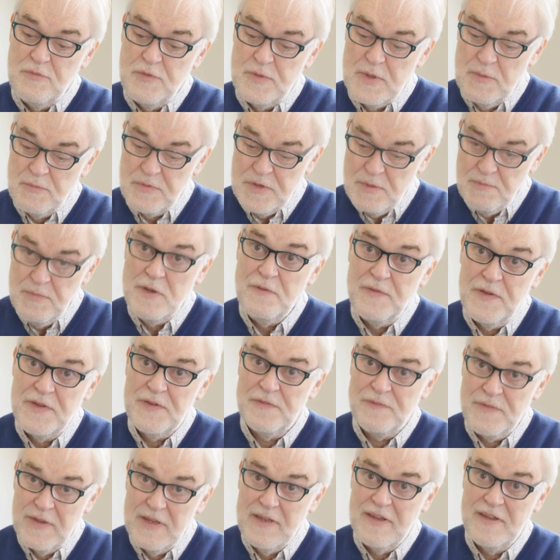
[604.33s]
to move
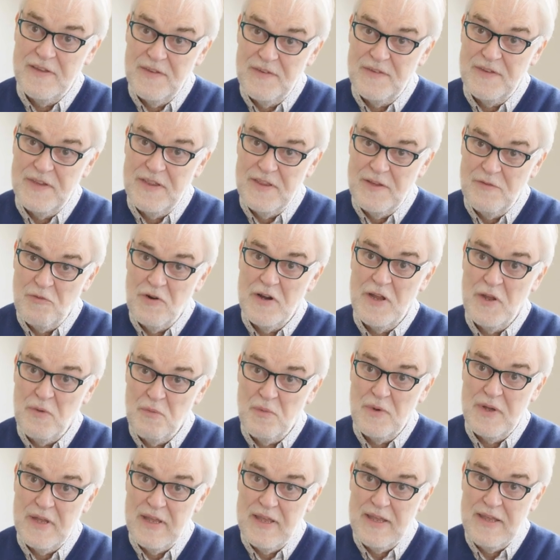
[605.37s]
his fingers in the right
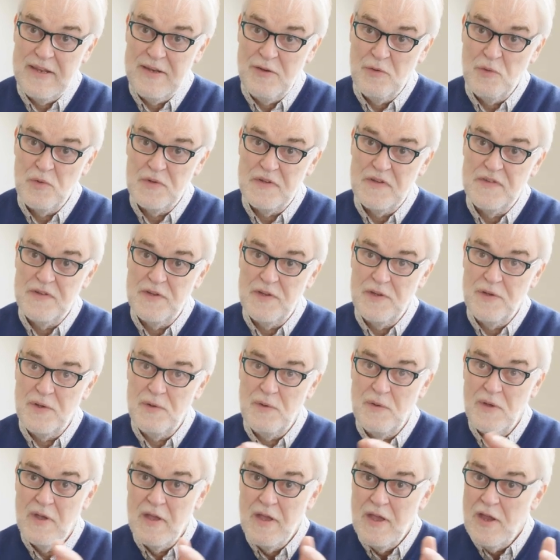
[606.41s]
way in order
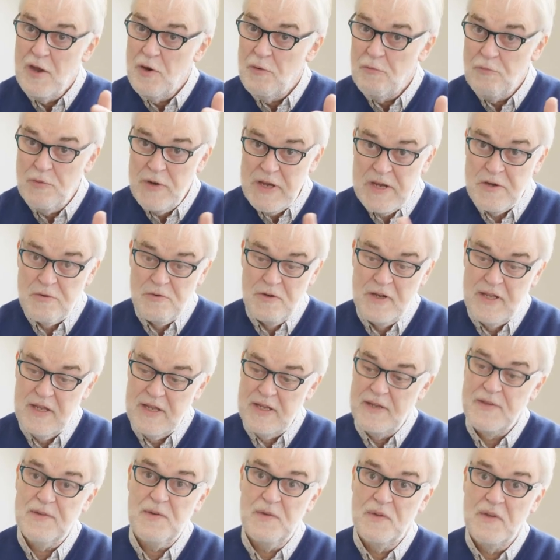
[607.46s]
to
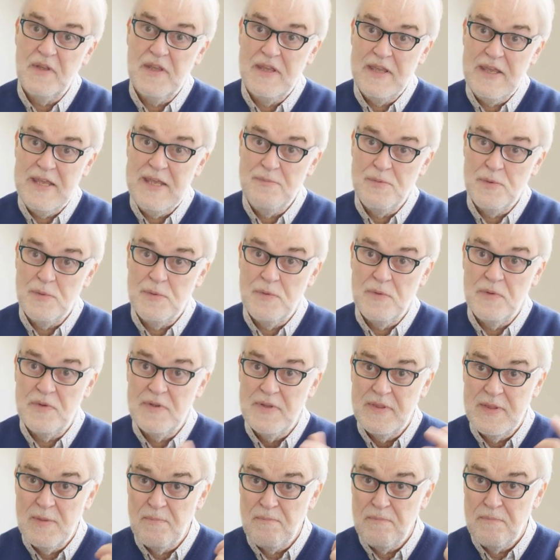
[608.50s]
recreate on the
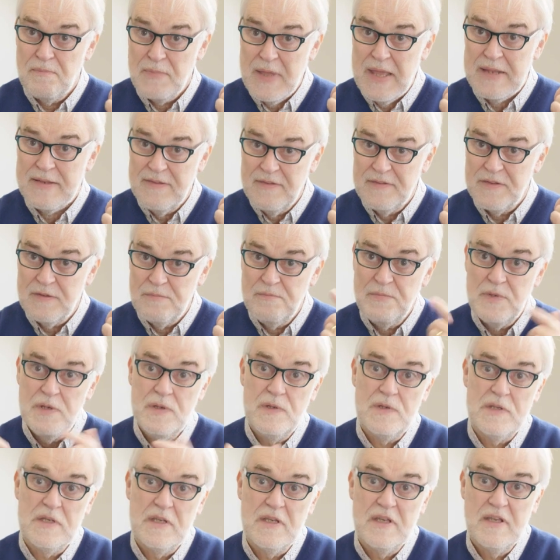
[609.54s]
keyboard the patterns of
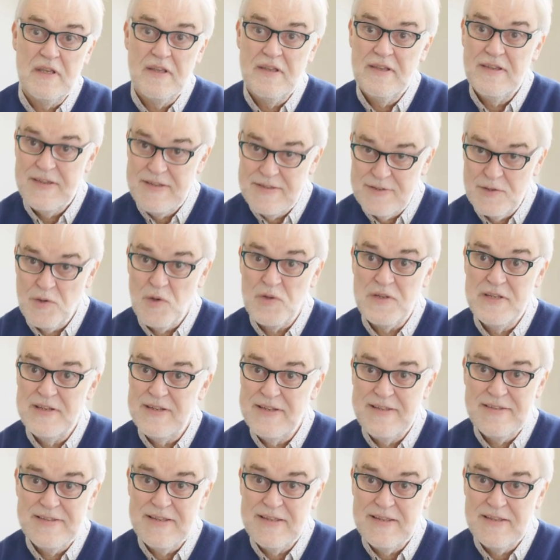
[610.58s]
music he's got in
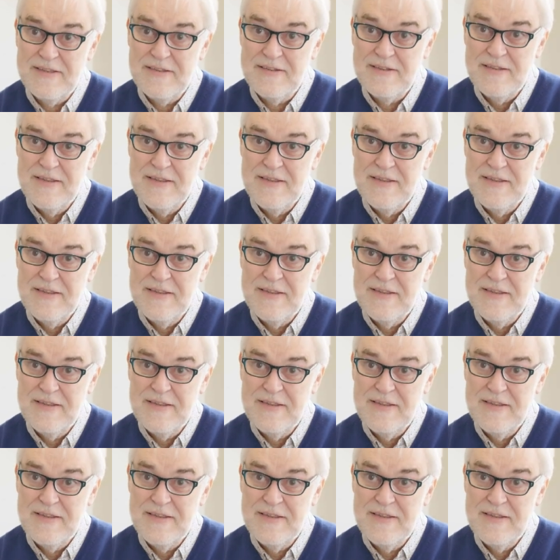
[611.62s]
his head.